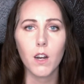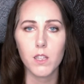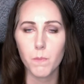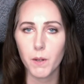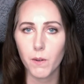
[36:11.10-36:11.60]

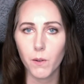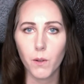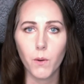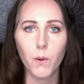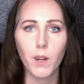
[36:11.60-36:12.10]

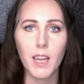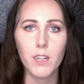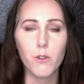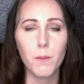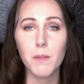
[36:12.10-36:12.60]
hospital or
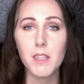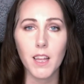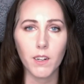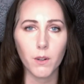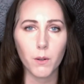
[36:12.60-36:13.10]
a
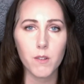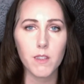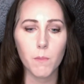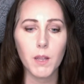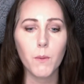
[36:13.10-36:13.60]
treatment center, or
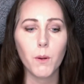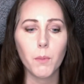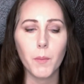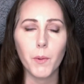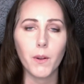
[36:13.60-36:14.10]
something
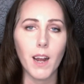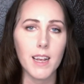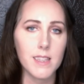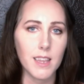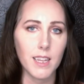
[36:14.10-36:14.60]
where people
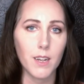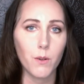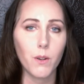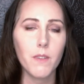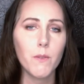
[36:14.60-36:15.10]
are
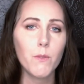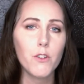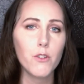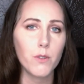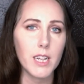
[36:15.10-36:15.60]
isolated, or even
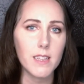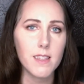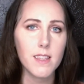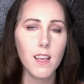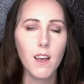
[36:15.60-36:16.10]

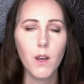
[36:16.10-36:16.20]
retreats